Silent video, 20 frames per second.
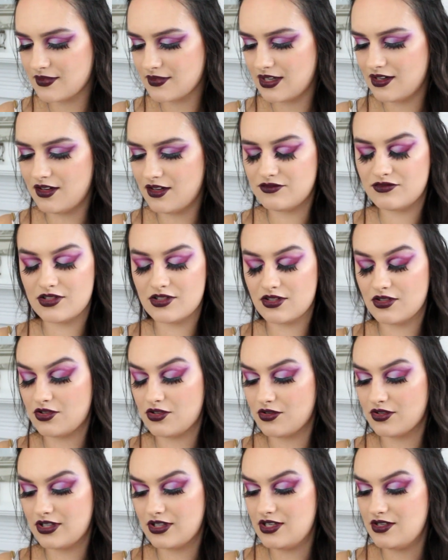I love what
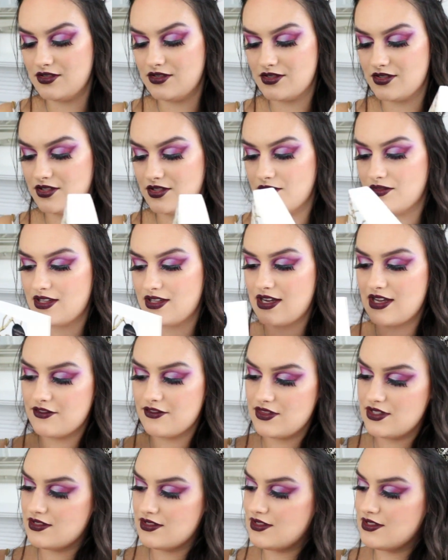Hotkey do. They have
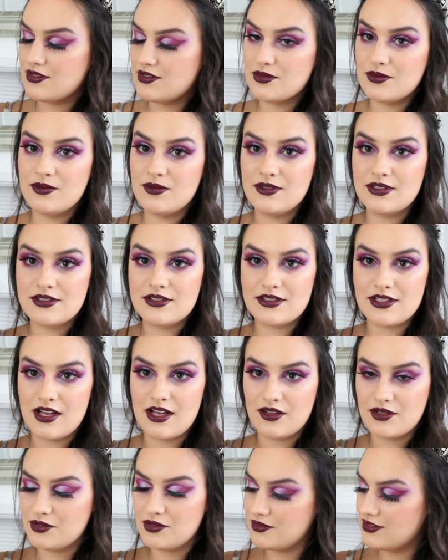this little
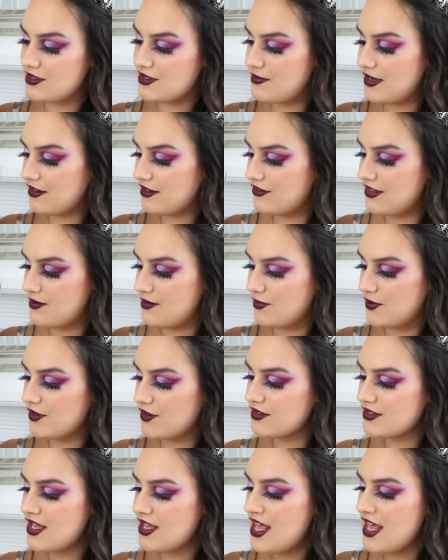circle in the back of their
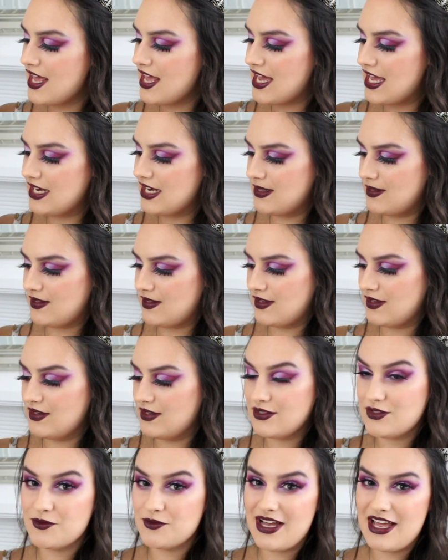books, and it's like a
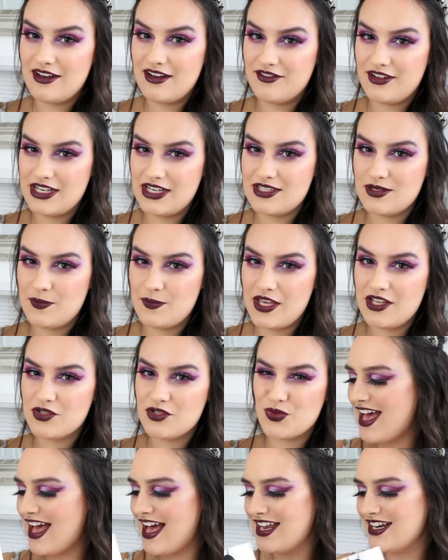little elevator
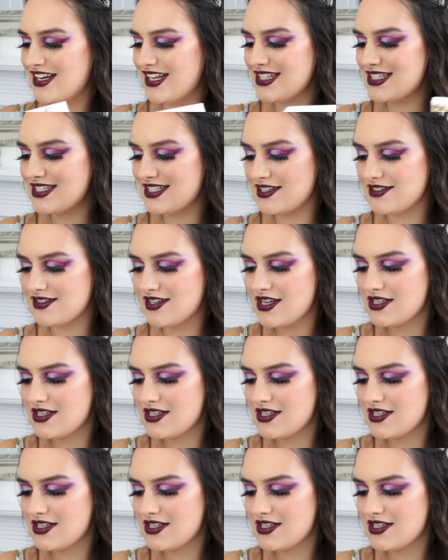pitch, and it says